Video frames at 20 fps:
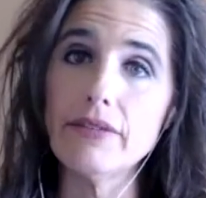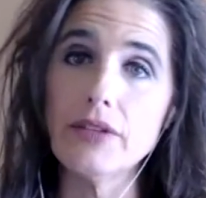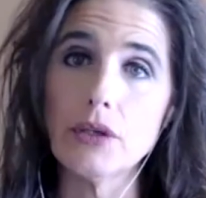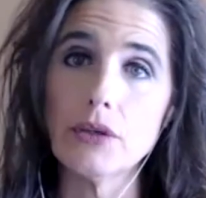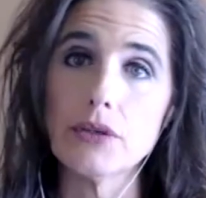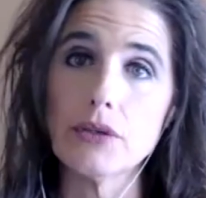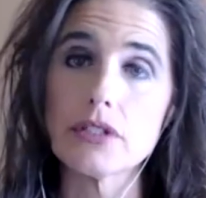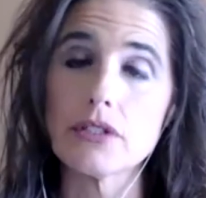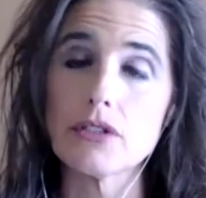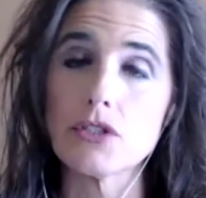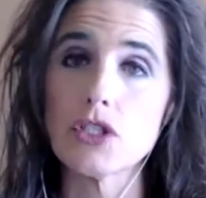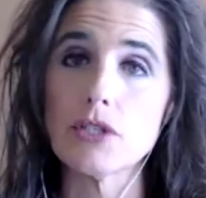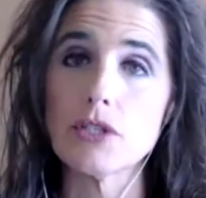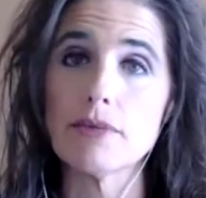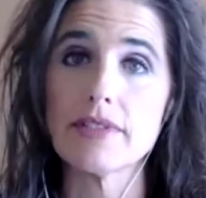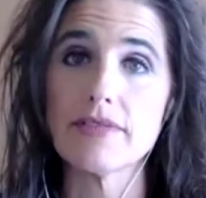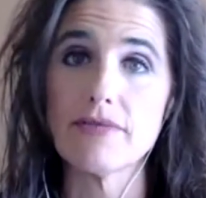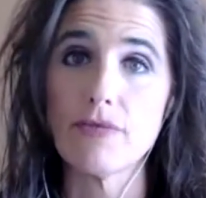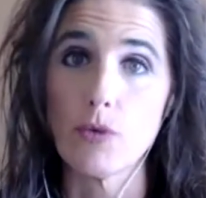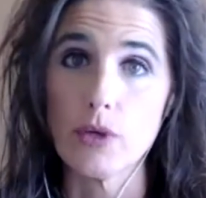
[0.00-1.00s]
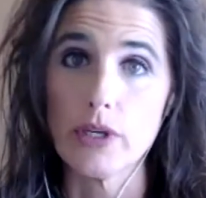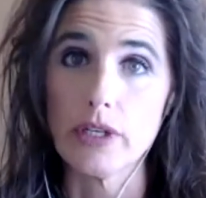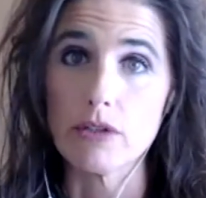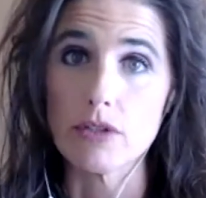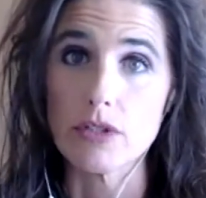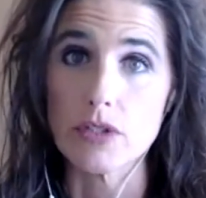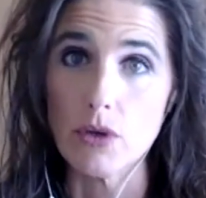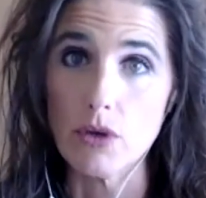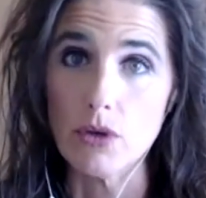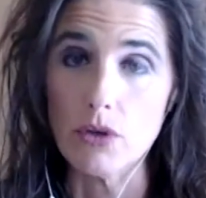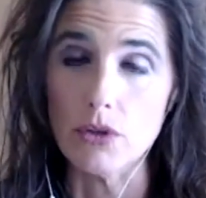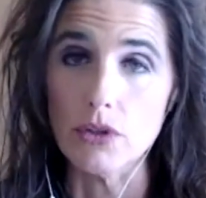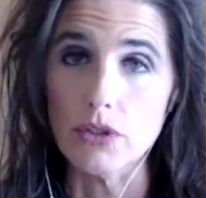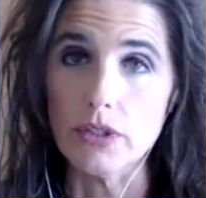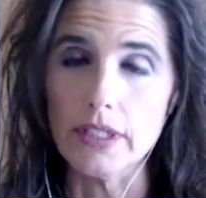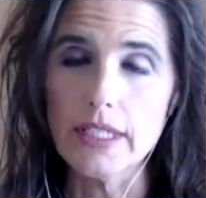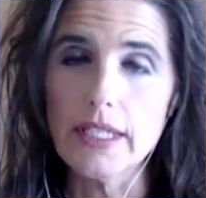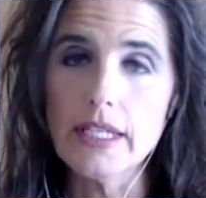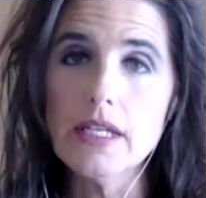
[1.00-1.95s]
you until she was 4 years old.